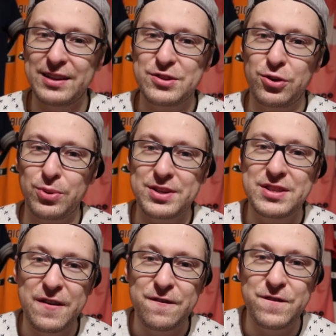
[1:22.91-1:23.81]
And as
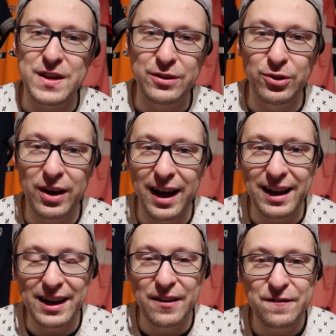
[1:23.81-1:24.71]
always, fino
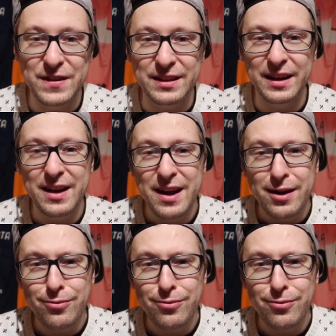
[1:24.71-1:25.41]
alla fine.